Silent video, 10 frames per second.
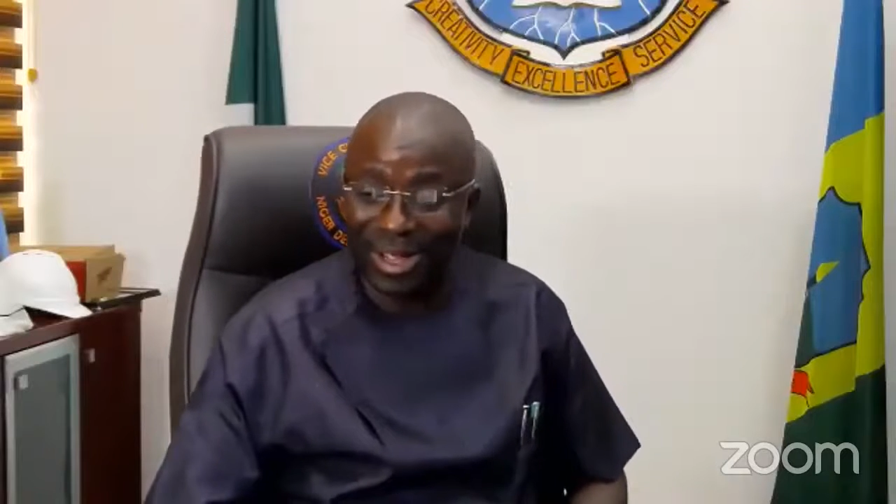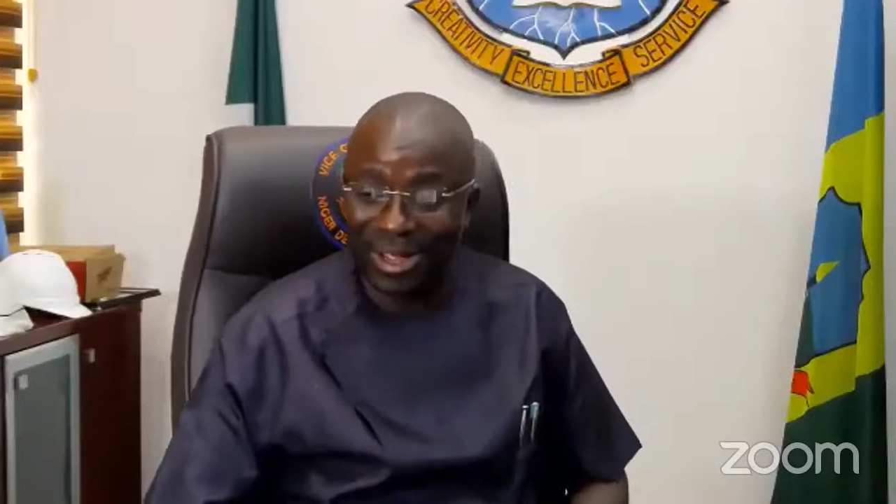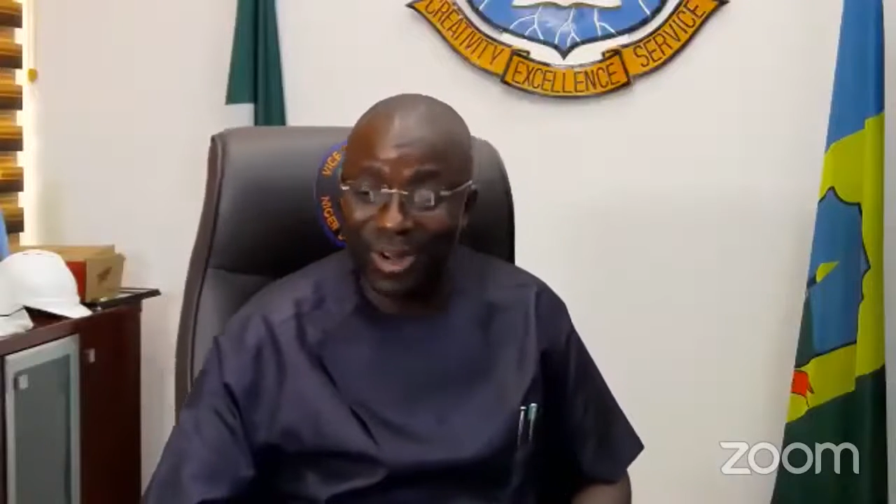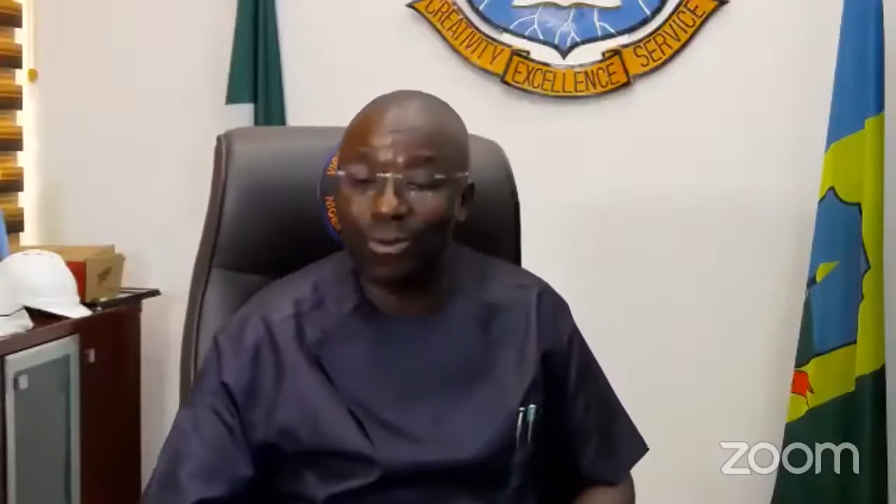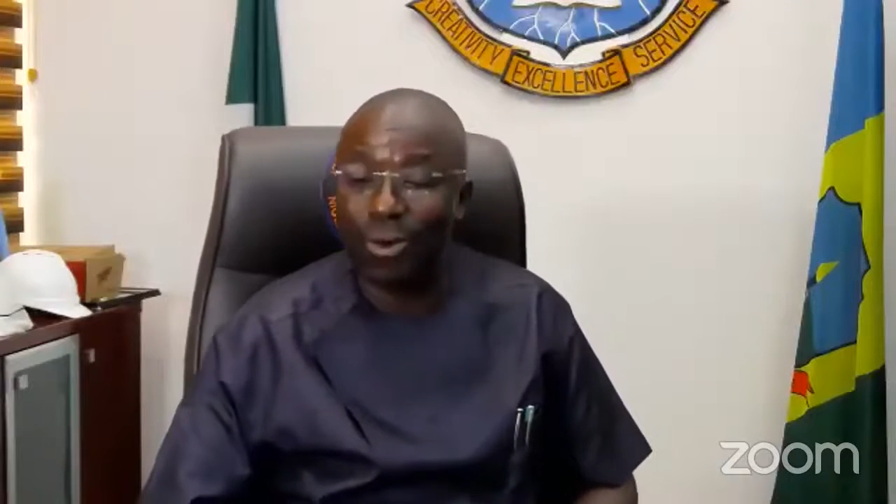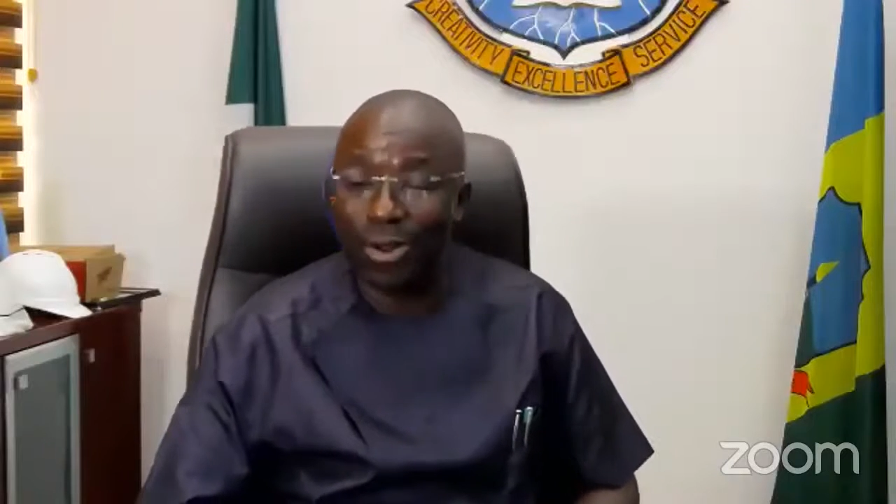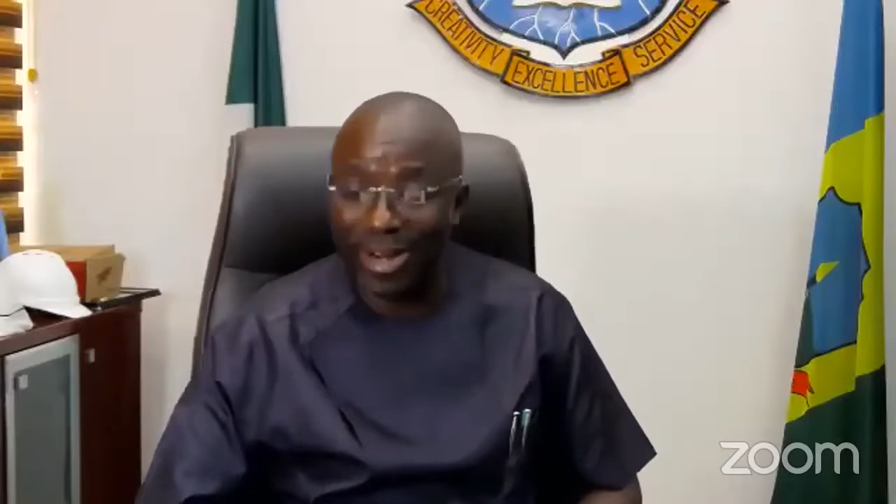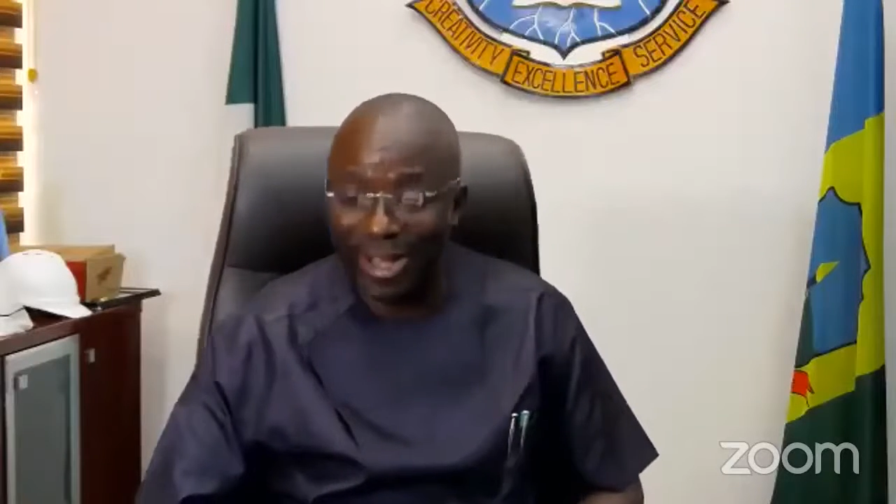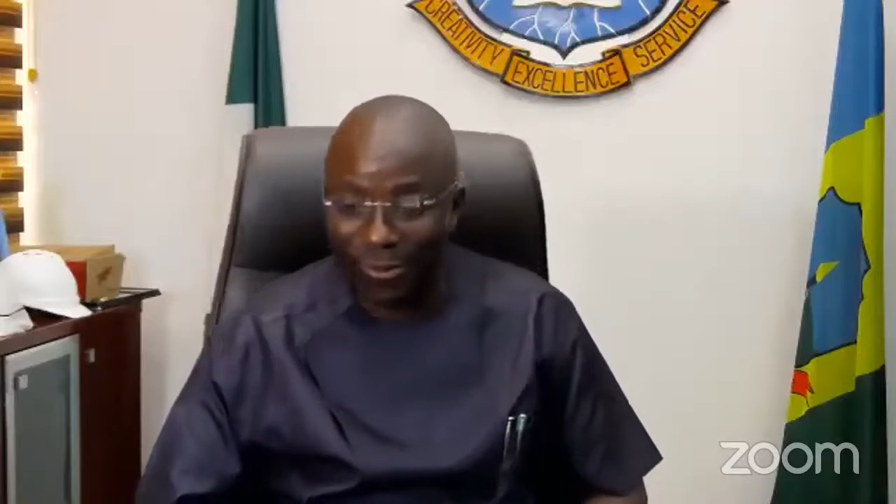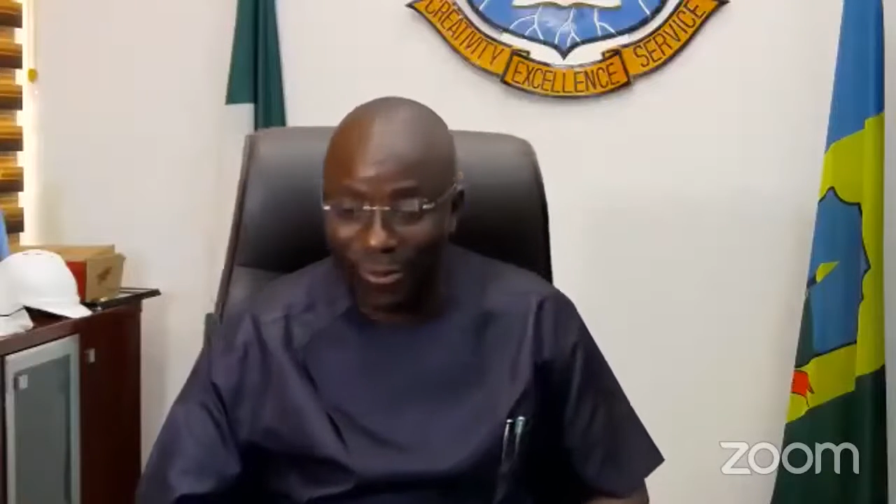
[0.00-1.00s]
very
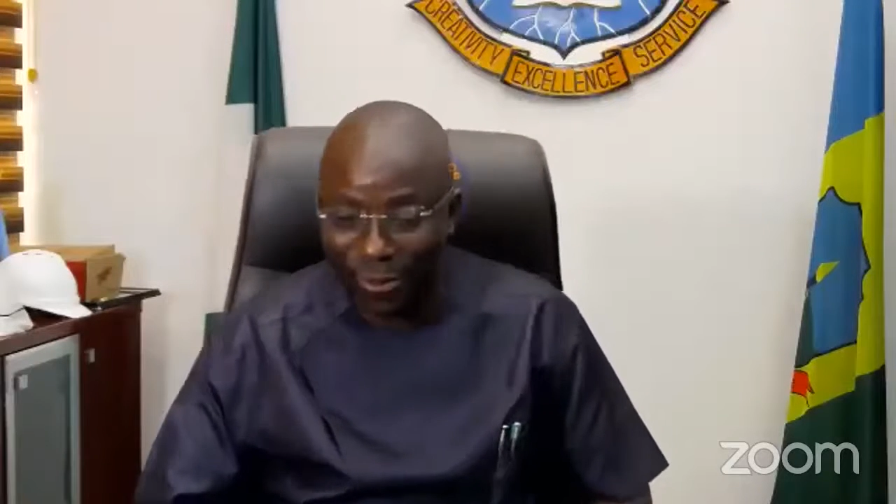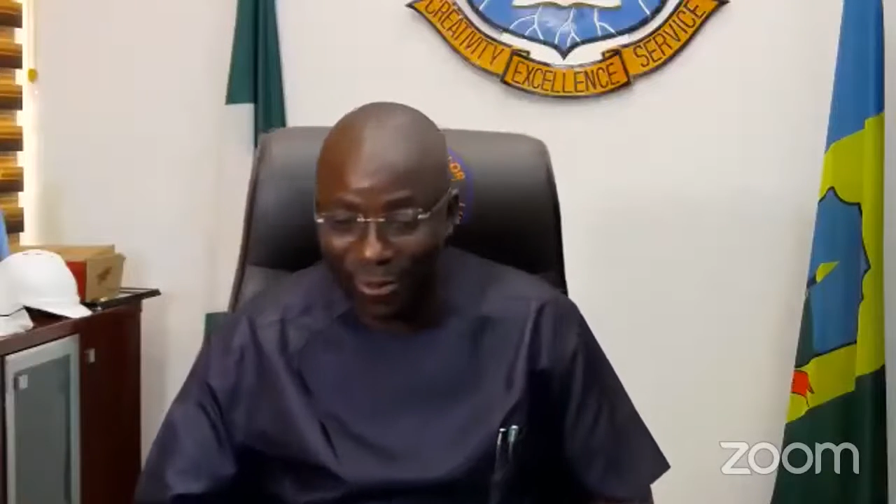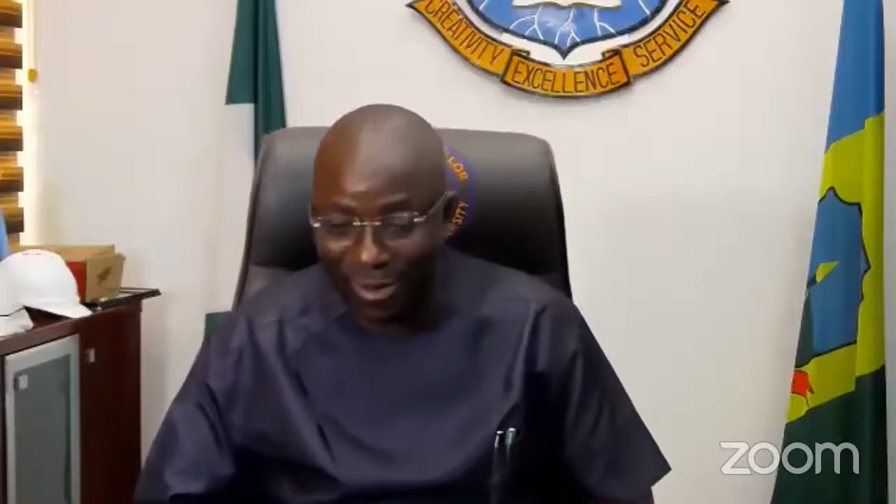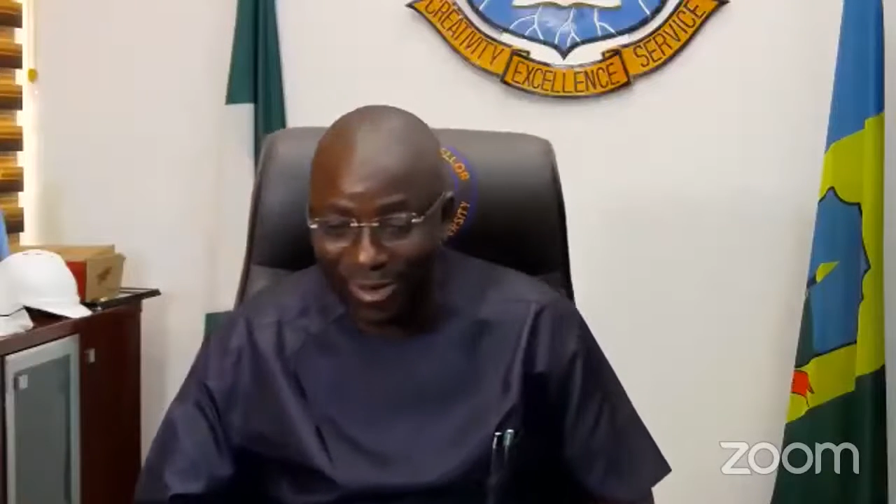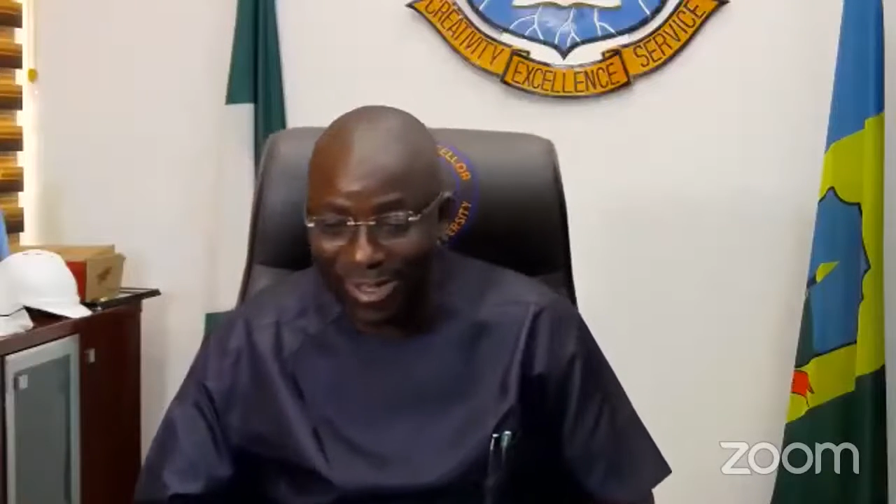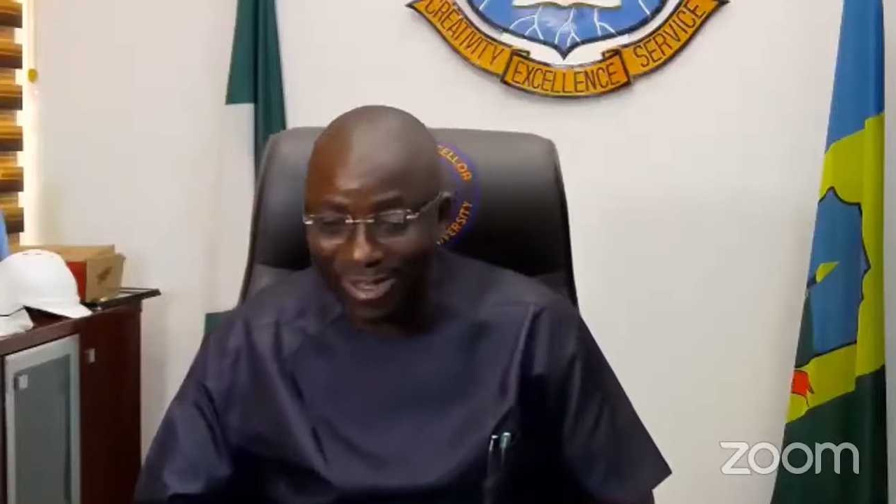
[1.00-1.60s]
wonderful